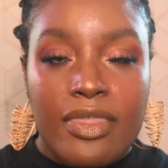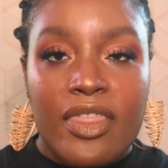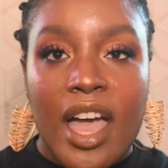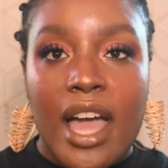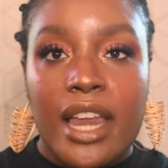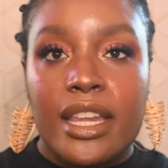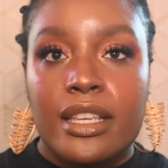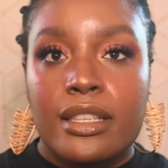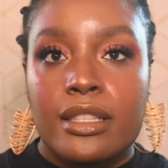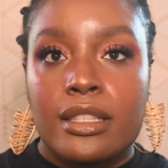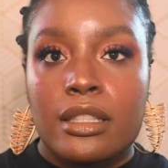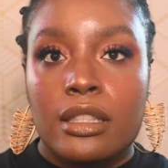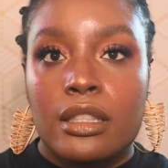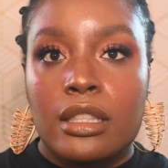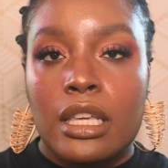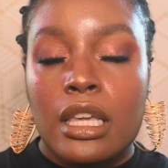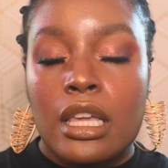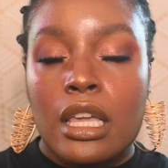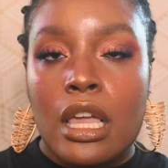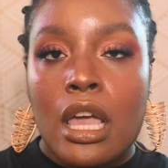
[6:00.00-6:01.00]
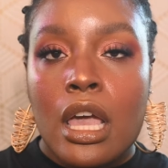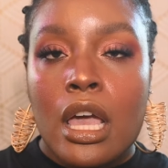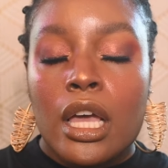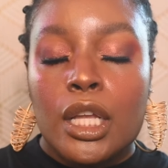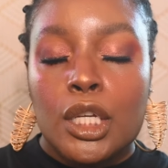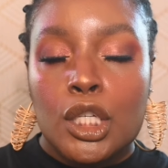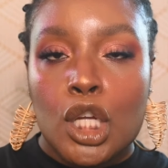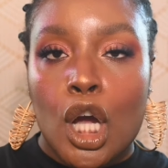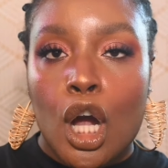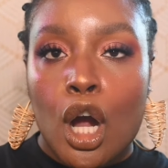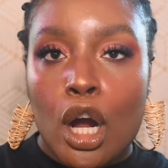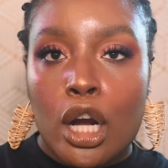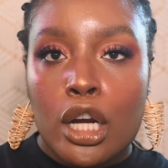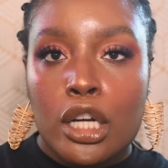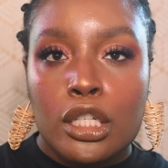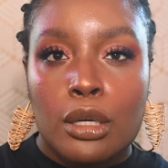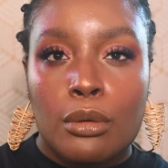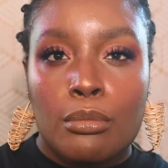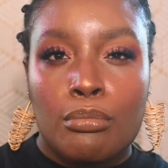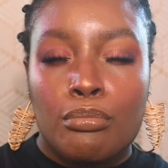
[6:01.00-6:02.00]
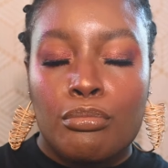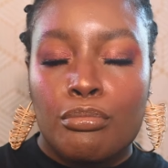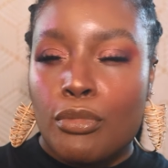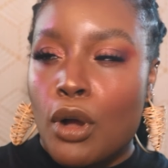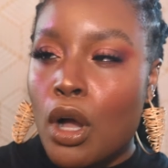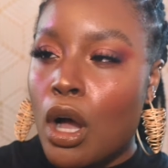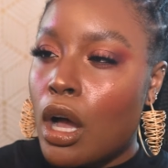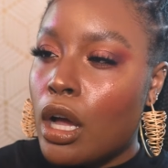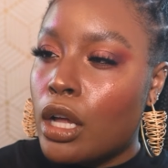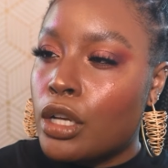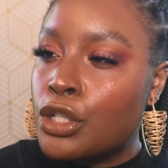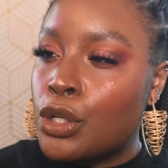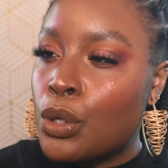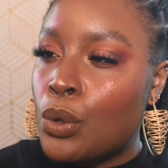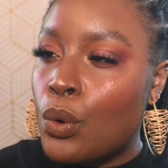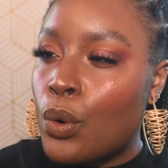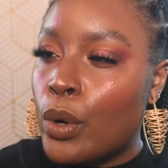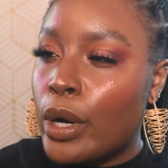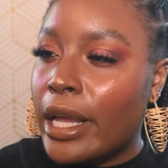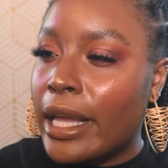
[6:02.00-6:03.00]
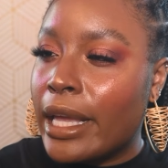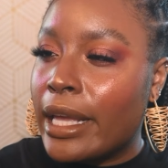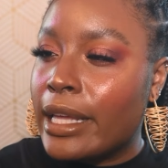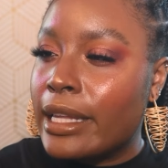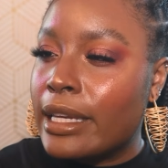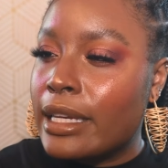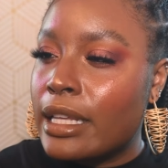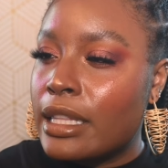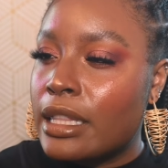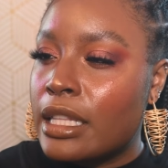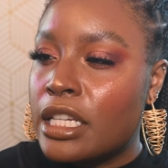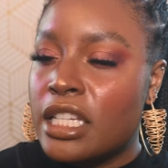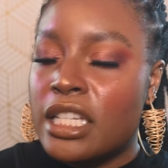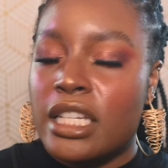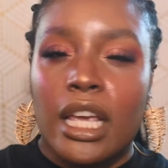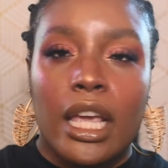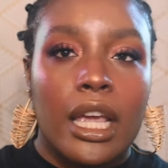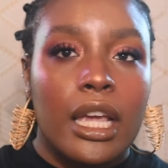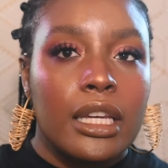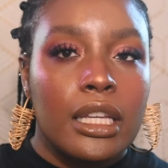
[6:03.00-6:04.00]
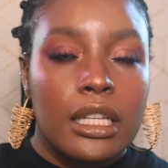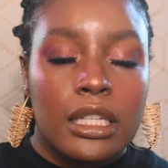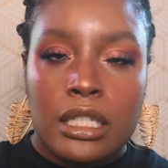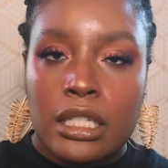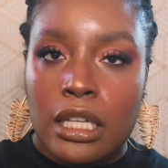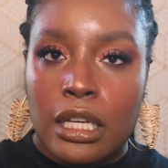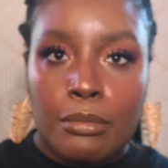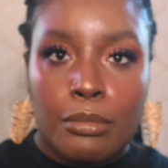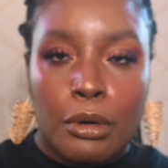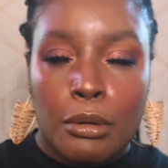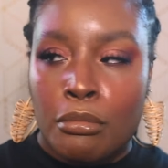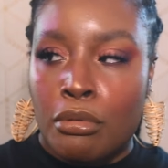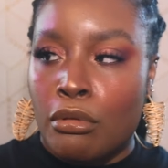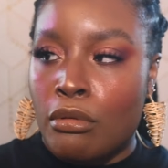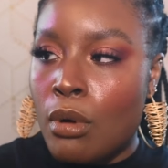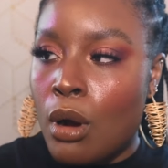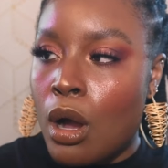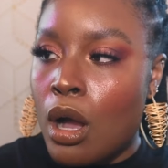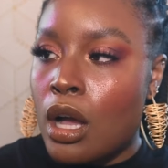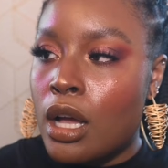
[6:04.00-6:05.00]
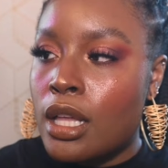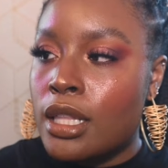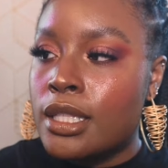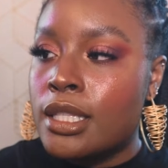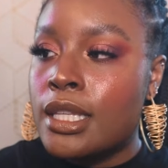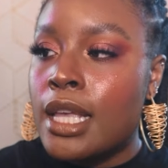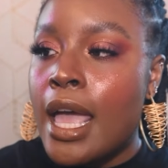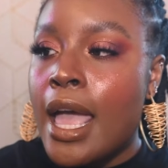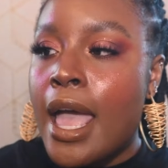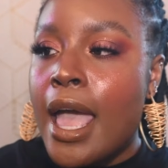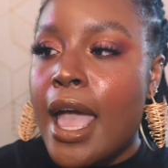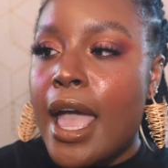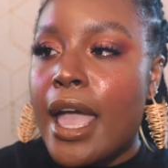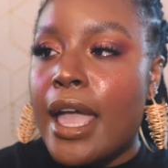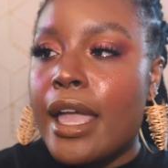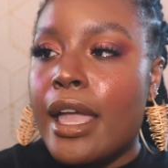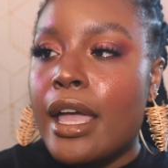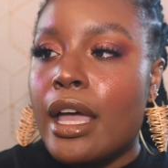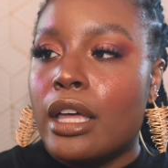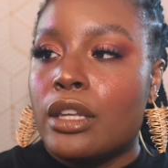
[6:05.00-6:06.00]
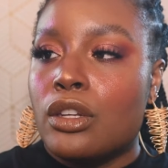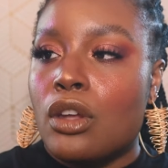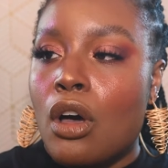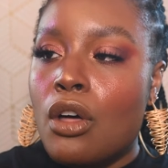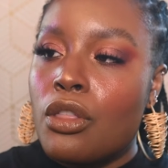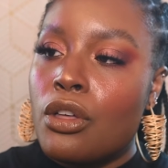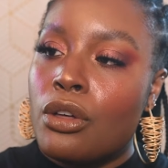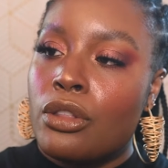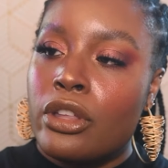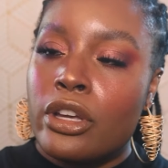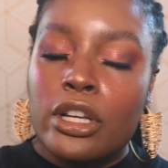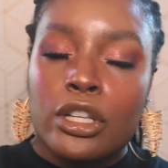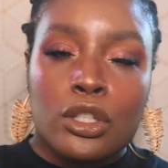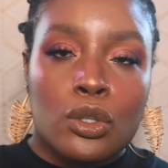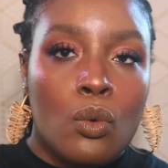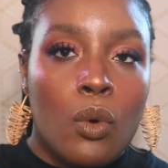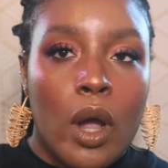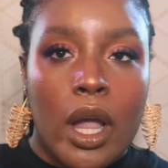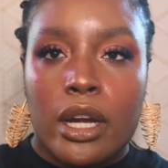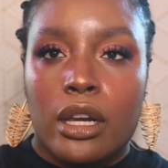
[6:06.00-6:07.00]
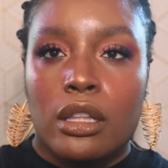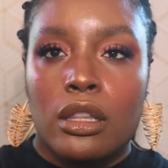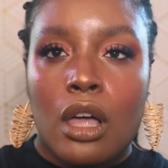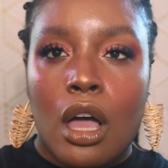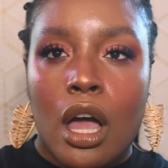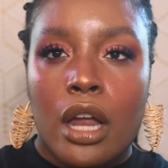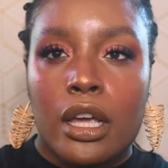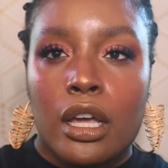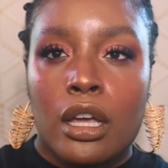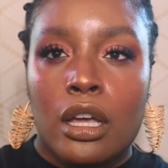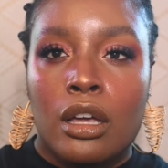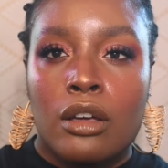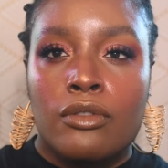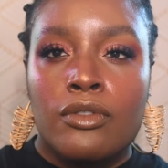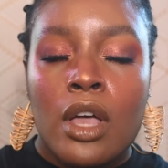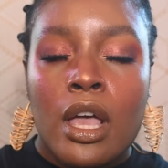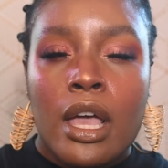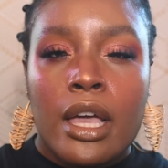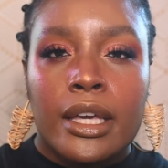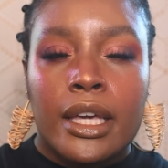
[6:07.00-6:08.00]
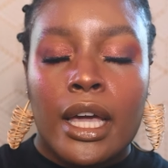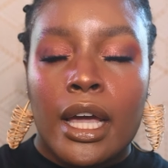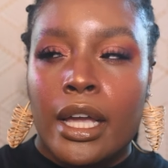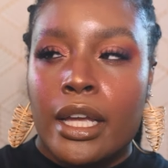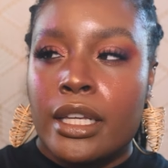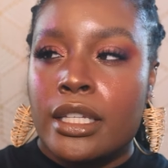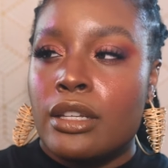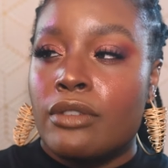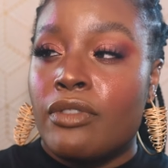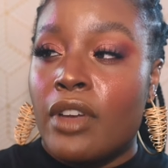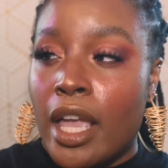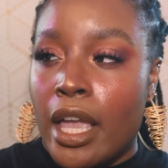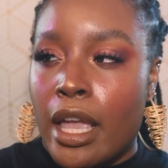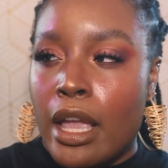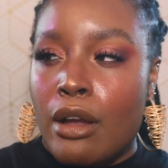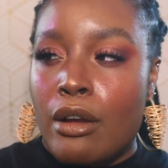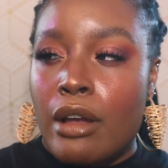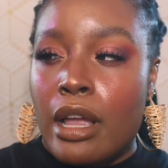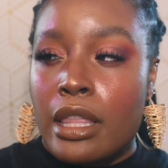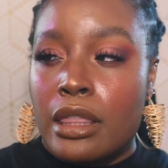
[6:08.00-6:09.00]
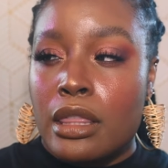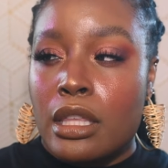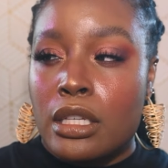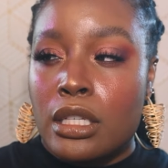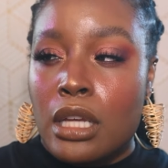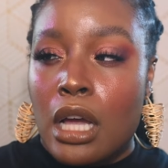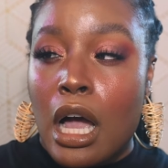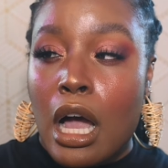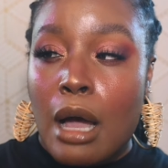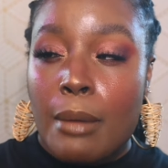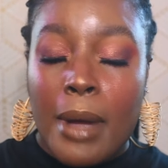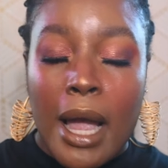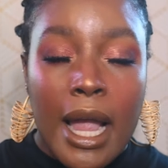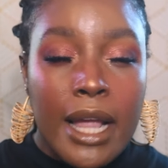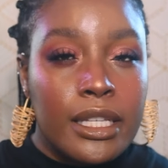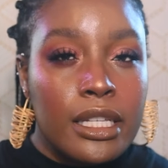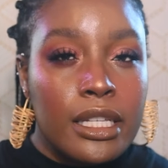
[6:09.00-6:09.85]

and that is the Tarte Contour in the shade Deep Bronze. And although there is quite a lot of kind of air in the top,